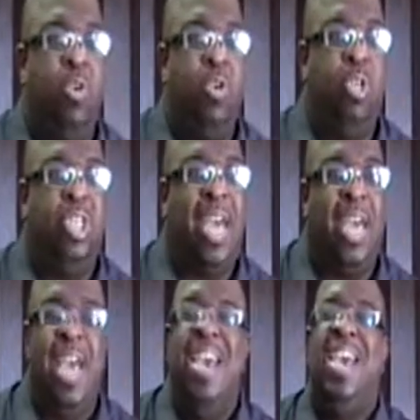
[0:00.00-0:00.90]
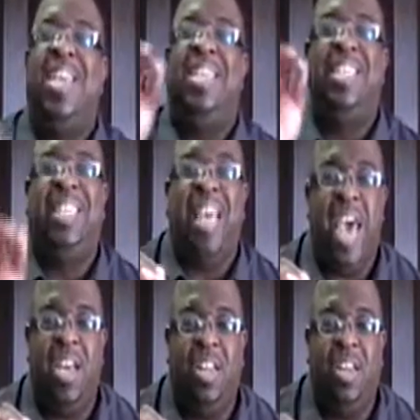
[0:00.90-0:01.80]
waiting on you to say
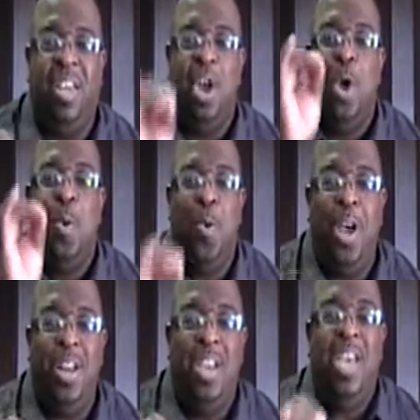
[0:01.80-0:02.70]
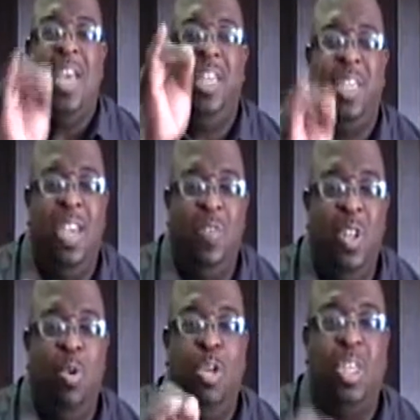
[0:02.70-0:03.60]
exactly what he's
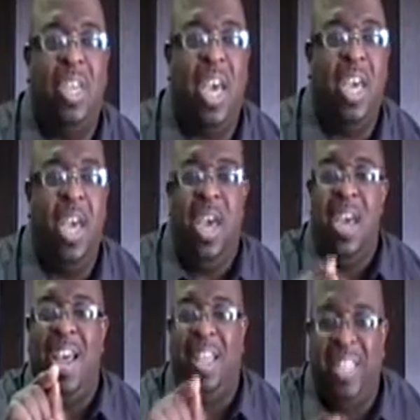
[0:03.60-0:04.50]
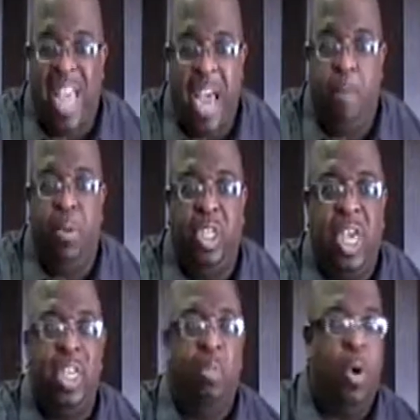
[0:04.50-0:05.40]
given you to say at that
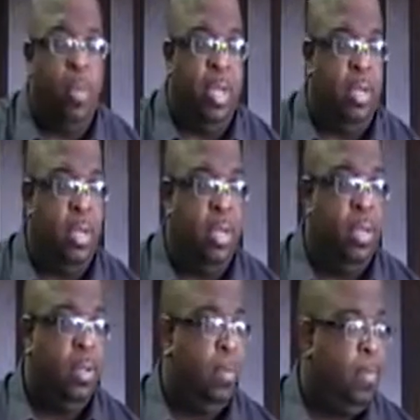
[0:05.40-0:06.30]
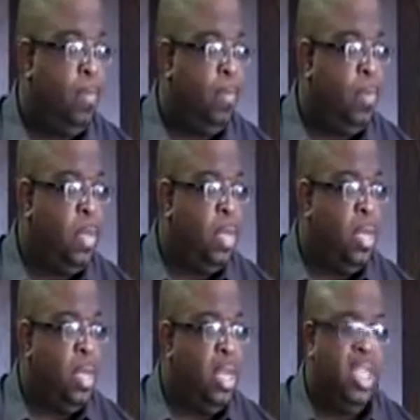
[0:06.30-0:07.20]
precise moment.
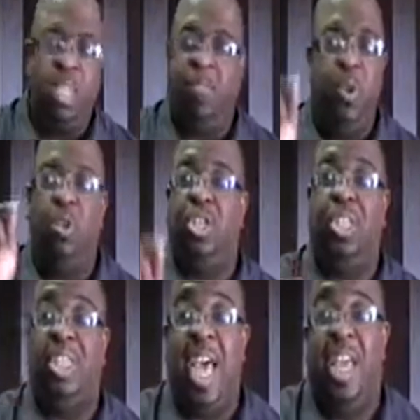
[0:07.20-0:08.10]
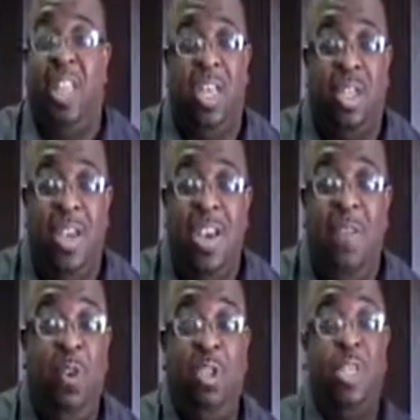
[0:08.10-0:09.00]
He says, if you'll just say this,
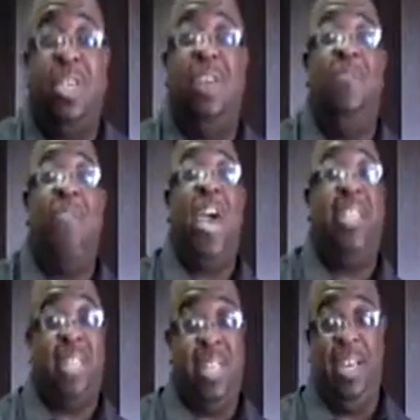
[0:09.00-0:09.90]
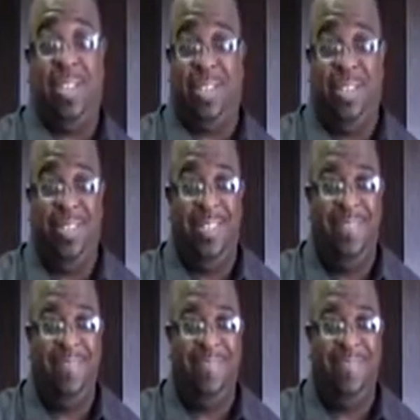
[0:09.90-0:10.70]
if you'll just confess this,